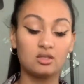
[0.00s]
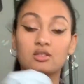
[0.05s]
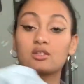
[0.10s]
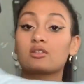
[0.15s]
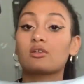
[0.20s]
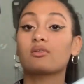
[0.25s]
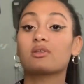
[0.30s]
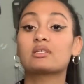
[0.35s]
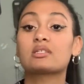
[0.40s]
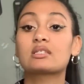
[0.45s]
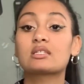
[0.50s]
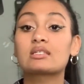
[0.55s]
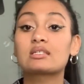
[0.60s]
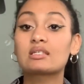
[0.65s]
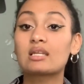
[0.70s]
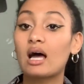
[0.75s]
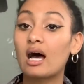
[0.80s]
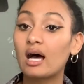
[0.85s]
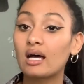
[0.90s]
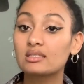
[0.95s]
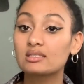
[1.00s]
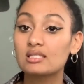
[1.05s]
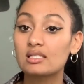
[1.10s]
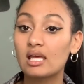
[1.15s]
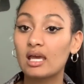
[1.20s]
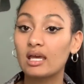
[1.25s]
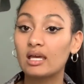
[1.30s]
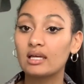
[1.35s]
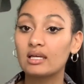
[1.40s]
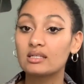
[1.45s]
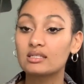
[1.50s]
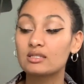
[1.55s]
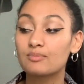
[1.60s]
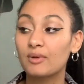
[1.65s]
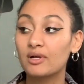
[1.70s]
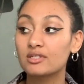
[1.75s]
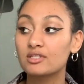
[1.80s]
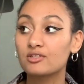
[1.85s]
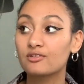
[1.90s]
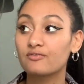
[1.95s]
So this is not a
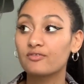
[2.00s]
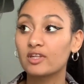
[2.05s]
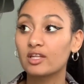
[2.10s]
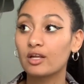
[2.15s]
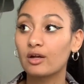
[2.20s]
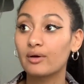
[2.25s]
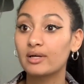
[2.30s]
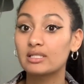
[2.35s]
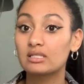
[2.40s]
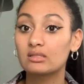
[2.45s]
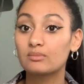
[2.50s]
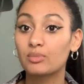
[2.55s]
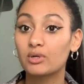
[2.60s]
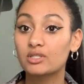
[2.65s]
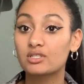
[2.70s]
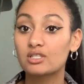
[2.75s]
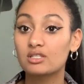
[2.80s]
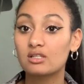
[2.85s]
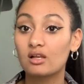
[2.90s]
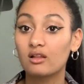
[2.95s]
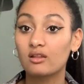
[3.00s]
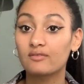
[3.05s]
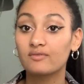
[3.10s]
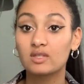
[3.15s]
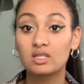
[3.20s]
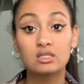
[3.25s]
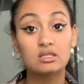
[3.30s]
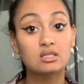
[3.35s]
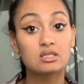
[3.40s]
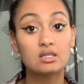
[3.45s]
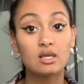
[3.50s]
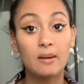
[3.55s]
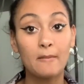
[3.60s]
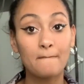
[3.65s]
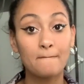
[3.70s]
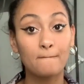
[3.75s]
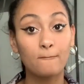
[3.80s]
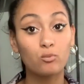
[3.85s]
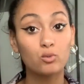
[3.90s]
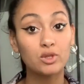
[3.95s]
sponsored video. I did purchase all of these
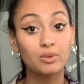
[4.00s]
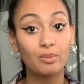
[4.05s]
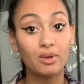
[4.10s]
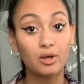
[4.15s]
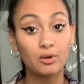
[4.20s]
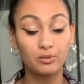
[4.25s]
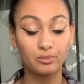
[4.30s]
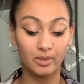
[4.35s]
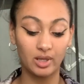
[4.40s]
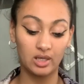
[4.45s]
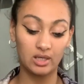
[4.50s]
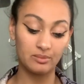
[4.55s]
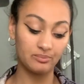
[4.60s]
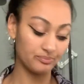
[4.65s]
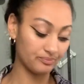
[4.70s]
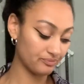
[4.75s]
with my own money.